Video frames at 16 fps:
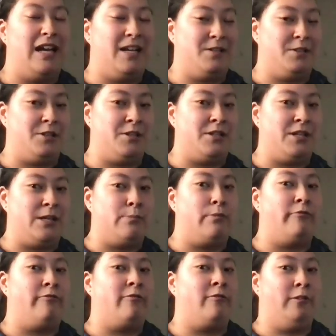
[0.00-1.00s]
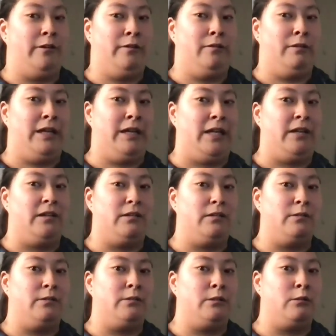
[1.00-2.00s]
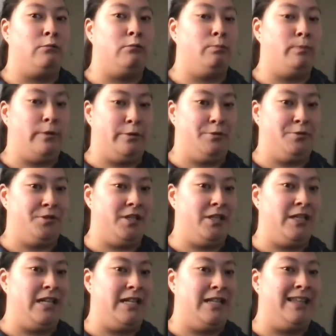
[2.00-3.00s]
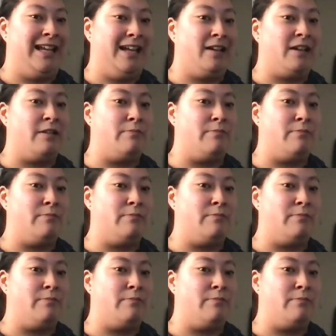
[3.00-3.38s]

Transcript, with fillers: as I said before, like no person in that